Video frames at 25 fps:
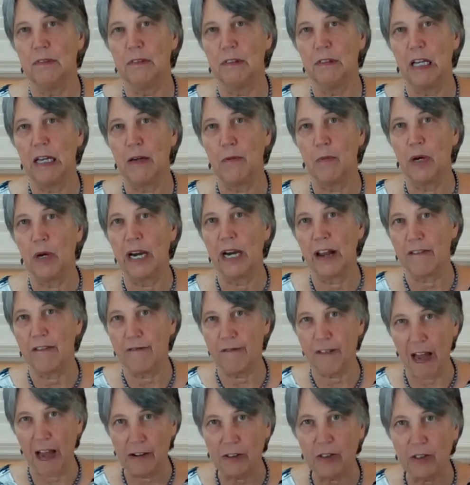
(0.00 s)
and when I
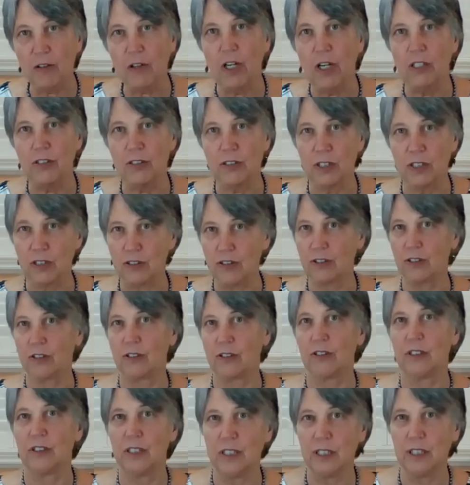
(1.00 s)
found
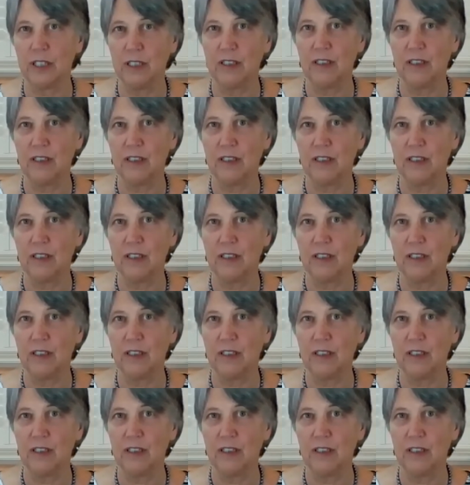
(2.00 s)
cross-cultural